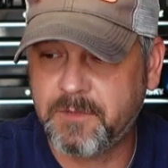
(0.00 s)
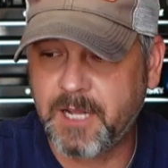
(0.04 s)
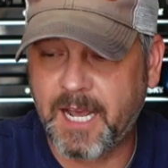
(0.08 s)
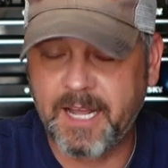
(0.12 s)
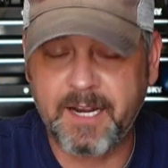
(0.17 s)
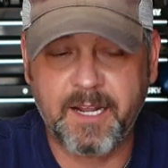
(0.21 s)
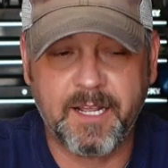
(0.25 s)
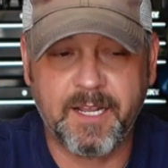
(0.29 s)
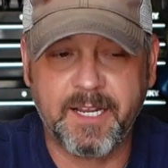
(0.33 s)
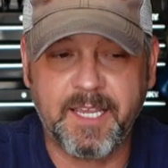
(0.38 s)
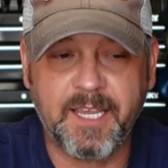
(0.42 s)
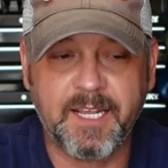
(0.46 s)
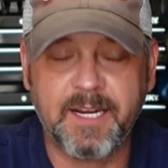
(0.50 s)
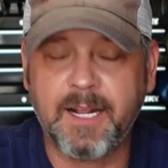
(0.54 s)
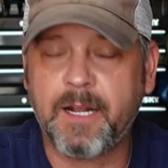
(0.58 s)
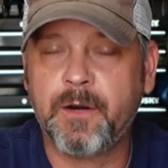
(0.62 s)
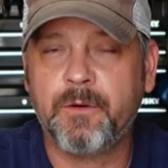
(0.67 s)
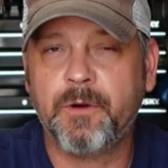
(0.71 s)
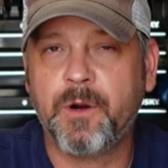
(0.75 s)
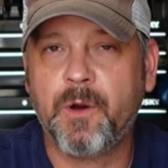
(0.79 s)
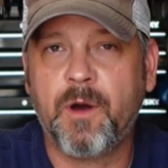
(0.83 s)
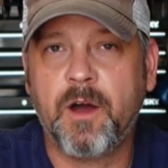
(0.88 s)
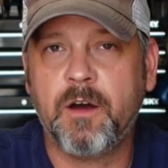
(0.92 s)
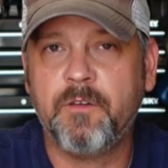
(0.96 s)
I
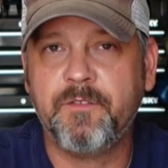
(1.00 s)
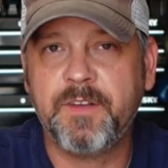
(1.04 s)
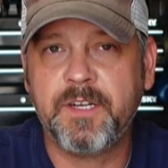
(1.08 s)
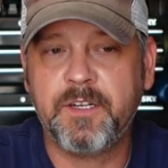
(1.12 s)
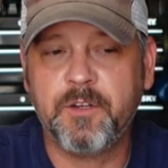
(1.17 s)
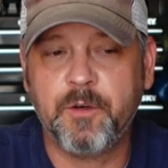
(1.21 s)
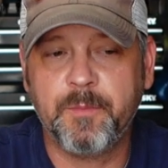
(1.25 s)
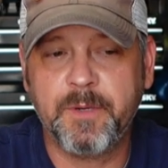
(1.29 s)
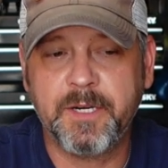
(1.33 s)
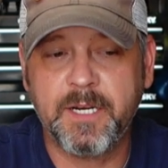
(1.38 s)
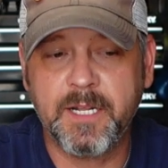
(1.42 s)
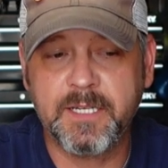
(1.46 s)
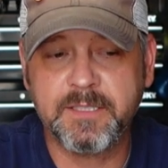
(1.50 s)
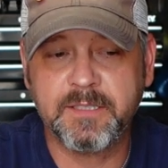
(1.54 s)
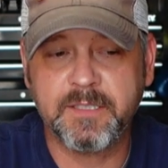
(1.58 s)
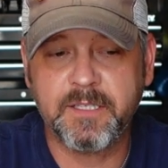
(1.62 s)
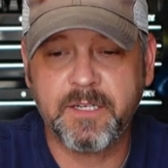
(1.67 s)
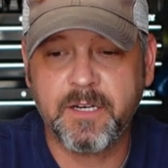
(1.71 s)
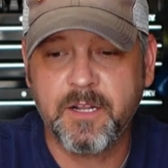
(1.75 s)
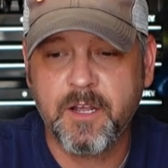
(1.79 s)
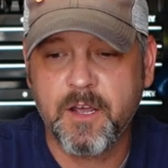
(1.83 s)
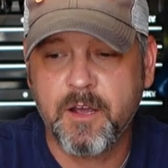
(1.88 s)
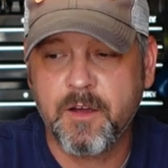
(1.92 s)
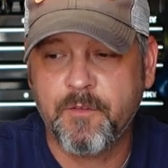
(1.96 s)
don't know how VTOMAN does
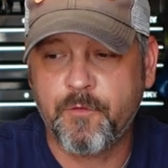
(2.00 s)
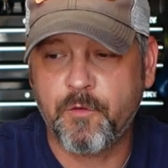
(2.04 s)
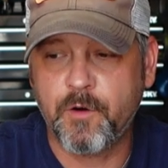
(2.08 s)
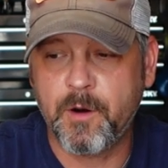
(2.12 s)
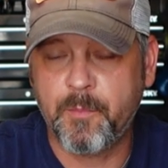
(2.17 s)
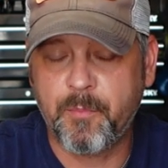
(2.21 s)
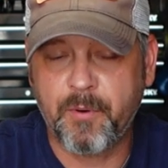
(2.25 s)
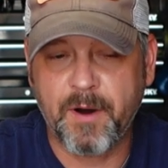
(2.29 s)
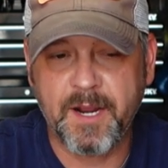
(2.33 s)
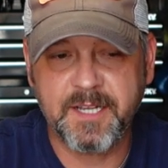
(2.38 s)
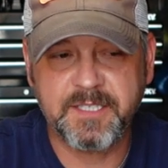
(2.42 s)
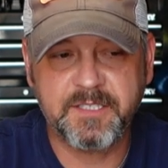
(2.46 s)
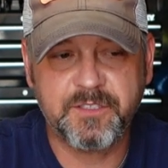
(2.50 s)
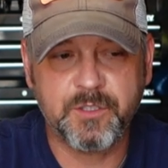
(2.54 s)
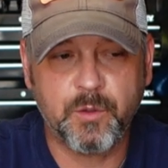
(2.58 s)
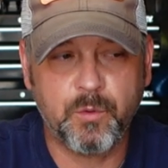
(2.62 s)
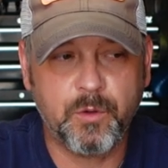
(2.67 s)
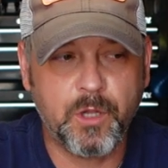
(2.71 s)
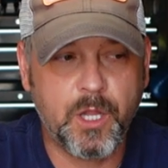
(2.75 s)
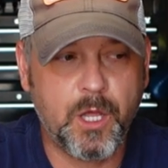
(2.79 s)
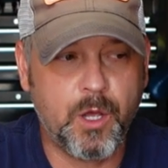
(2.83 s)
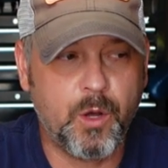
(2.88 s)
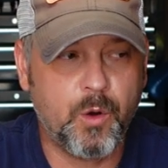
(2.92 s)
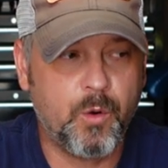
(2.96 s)
it for a price so
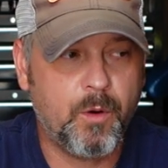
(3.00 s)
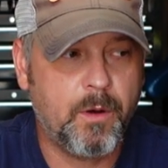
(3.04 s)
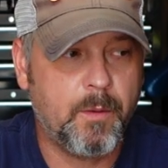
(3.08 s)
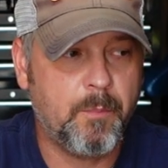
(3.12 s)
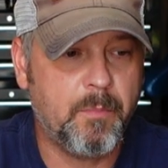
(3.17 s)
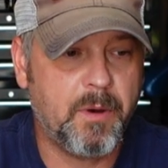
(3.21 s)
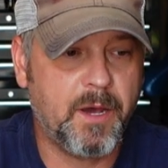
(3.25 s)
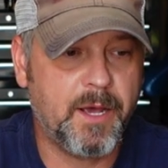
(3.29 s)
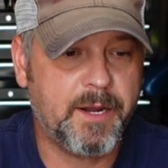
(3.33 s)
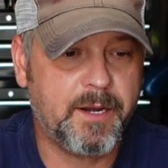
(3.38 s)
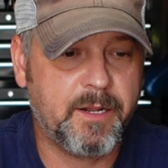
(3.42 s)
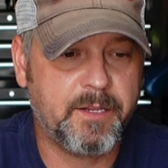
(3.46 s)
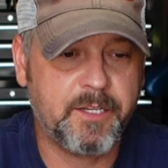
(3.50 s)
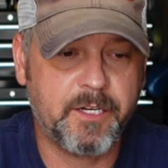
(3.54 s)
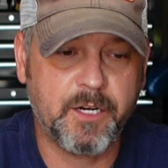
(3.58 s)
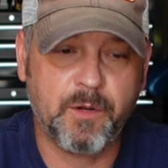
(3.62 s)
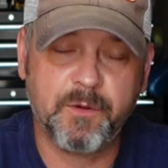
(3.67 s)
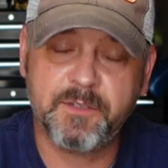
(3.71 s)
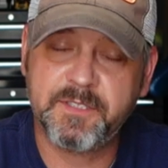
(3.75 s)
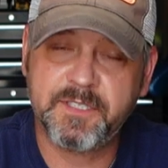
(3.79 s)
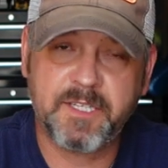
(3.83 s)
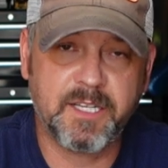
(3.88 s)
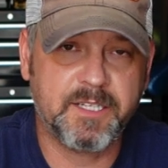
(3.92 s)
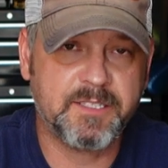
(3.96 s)
low, but you
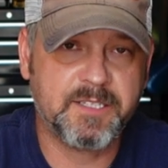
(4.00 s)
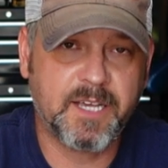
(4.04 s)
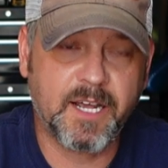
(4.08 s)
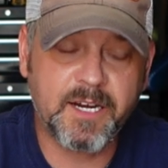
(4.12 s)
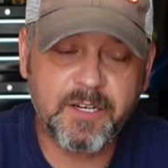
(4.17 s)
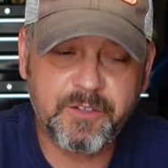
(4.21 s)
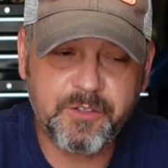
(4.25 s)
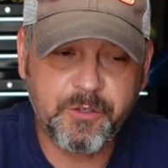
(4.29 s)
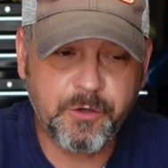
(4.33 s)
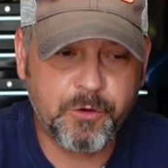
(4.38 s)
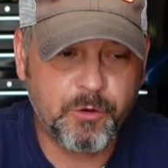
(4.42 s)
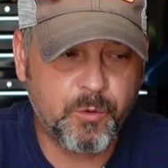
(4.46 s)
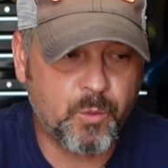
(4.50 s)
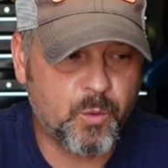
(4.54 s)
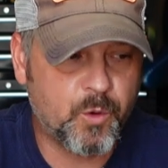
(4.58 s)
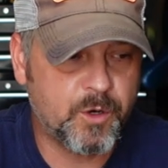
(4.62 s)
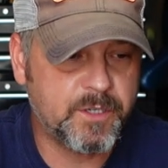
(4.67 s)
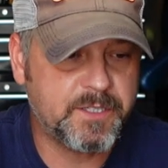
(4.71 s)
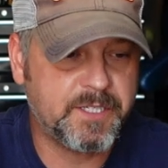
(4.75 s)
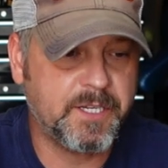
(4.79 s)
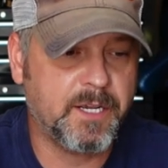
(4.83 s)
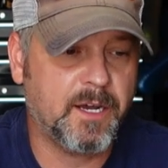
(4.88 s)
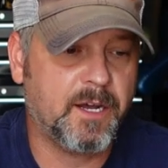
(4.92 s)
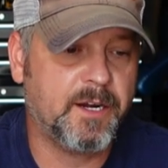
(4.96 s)
know, it's got a 2-year
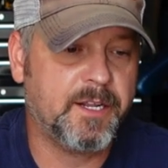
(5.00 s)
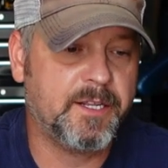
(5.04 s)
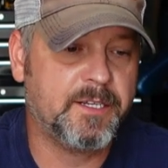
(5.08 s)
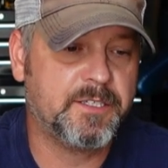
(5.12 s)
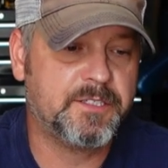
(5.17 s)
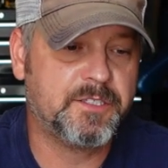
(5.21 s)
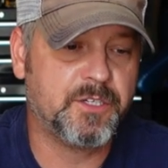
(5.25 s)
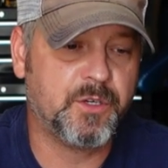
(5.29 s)
warranty on it.